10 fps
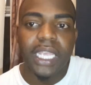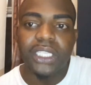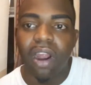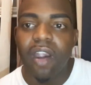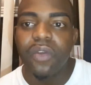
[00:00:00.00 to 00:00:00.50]

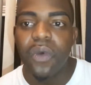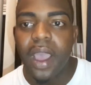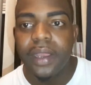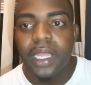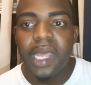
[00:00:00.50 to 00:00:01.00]
He's already
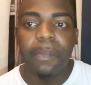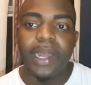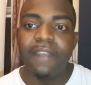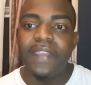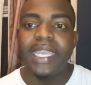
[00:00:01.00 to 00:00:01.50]
won.
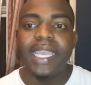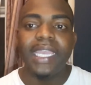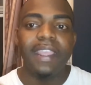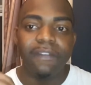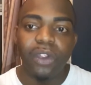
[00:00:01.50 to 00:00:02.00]
But if
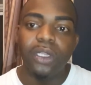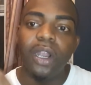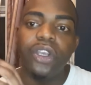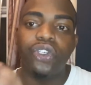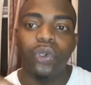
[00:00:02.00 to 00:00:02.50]
you
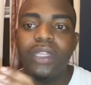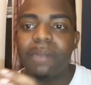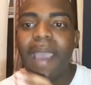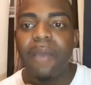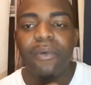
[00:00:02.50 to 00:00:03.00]
learn the truth in the
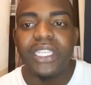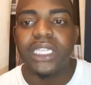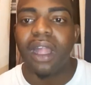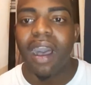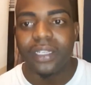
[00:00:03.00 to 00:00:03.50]
Bible, he's
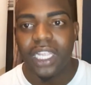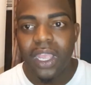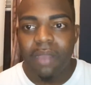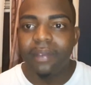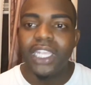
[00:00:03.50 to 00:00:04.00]
lost.
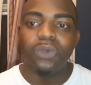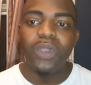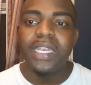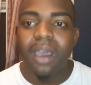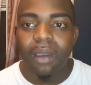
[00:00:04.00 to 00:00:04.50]
Because
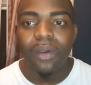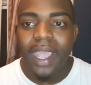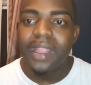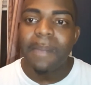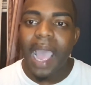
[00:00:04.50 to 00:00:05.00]
we know
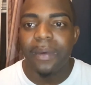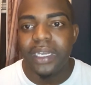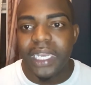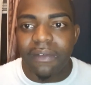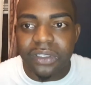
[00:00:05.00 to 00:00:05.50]
in the Bible, the
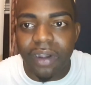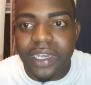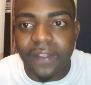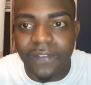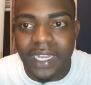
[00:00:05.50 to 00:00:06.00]
devil's
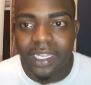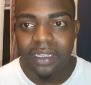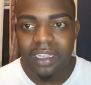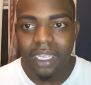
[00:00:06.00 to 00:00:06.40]
already defeated.